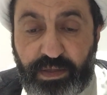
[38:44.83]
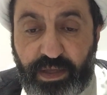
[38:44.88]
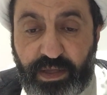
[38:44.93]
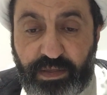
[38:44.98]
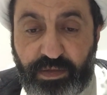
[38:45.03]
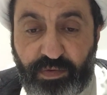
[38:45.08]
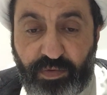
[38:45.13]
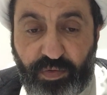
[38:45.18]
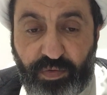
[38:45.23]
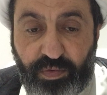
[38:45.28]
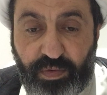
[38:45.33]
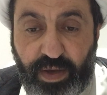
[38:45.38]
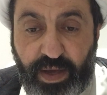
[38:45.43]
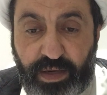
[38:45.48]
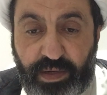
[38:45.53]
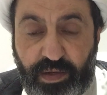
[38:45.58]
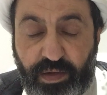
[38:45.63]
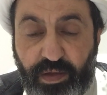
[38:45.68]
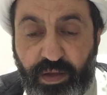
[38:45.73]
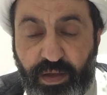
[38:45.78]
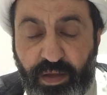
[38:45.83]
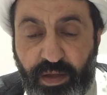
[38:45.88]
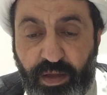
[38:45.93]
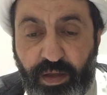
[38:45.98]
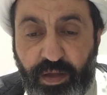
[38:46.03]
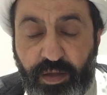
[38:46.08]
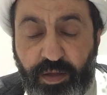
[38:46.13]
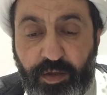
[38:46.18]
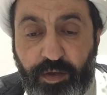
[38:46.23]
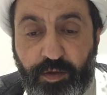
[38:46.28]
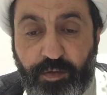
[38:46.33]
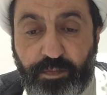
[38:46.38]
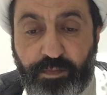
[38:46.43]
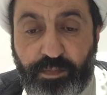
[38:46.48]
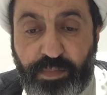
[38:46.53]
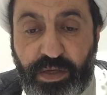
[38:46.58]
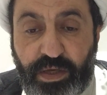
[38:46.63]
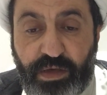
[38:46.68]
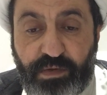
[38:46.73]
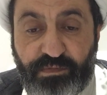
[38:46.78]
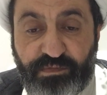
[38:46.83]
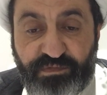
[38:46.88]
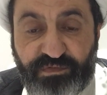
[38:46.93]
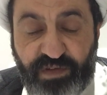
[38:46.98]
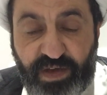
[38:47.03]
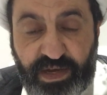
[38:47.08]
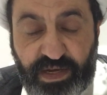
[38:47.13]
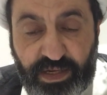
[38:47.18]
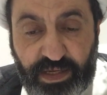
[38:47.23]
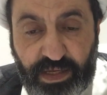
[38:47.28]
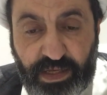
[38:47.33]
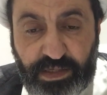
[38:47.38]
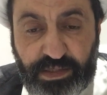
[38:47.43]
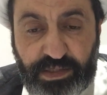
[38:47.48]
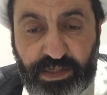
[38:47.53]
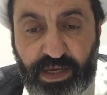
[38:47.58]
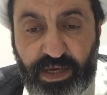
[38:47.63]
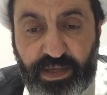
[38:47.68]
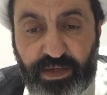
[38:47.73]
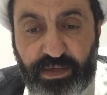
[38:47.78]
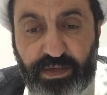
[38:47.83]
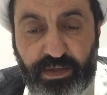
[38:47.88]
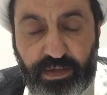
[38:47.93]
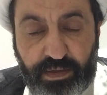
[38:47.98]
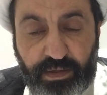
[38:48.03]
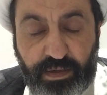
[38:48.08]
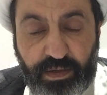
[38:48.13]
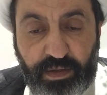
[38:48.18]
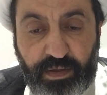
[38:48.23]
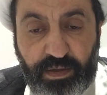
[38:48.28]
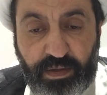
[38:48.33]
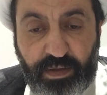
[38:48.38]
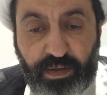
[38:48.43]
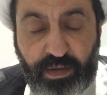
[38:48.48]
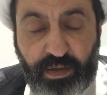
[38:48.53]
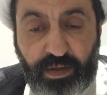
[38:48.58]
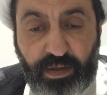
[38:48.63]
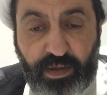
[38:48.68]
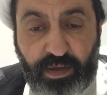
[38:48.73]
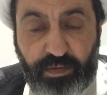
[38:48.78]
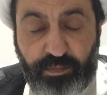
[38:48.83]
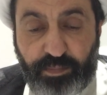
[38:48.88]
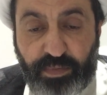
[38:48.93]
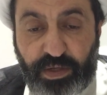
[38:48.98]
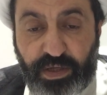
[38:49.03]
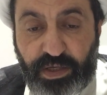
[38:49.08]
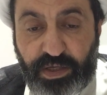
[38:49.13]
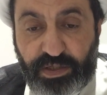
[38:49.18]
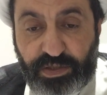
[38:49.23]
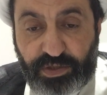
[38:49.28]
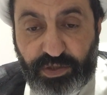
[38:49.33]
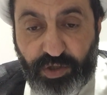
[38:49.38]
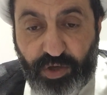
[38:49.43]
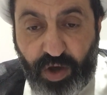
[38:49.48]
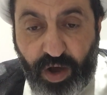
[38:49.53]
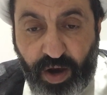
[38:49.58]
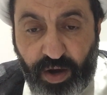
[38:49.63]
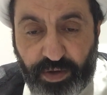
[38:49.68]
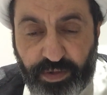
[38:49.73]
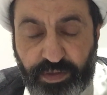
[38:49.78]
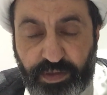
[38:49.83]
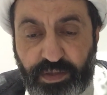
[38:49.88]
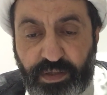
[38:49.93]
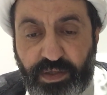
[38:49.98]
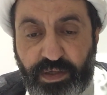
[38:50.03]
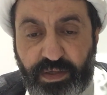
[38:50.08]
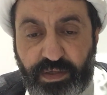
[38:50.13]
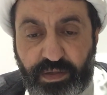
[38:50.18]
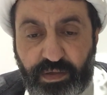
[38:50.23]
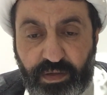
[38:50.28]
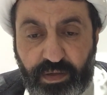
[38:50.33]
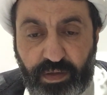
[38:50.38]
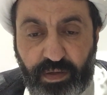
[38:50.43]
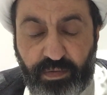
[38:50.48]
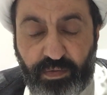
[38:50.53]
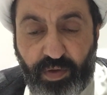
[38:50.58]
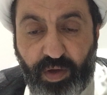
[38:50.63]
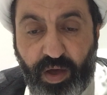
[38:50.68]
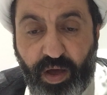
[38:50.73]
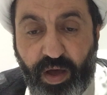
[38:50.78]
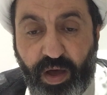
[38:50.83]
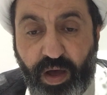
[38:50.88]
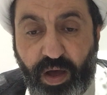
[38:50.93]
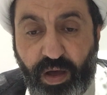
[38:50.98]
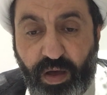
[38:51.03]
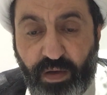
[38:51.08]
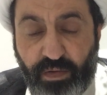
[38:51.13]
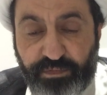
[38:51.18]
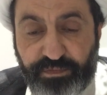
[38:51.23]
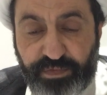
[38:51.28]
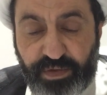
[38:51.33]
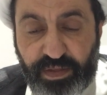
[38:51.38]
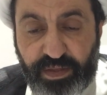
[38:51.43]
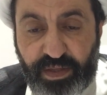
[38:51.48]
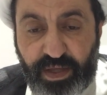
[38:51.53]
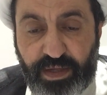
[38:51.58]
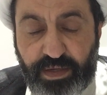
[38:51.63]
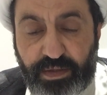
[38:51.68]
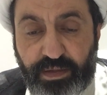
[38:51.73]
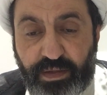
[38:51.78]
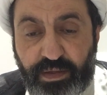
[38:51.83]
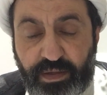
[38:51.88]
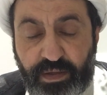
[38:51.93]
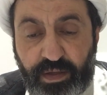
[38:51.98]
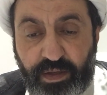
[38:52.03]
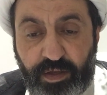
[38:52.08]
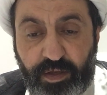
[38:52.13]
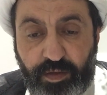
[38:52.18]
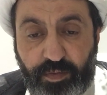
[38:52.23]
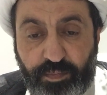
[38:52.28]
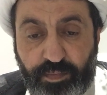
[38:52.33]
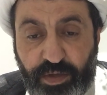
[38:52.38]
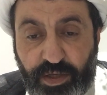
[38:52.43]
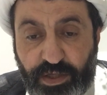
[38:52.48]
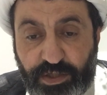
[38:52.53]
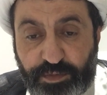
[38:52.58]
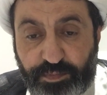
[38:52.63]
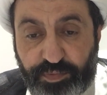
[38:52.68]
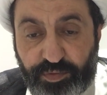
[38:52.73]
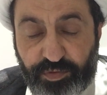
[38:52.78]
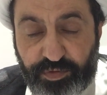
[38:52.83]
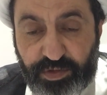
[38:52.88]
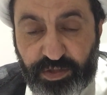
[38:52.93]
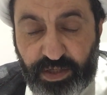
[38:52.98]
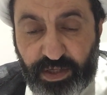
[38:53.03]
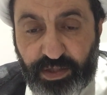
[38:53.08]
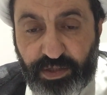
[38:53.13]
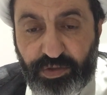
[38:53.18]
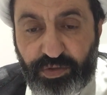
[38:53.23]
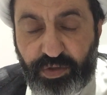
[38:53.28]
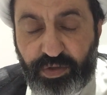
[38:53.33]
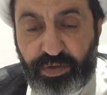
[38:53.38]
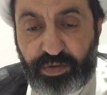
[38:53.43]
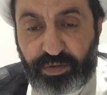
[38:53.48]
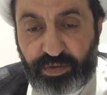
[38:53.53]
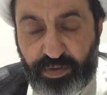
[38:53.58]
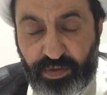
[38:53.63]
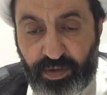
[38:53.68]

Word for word: that oh Allah be valiyan be his guardian hafidan be his protector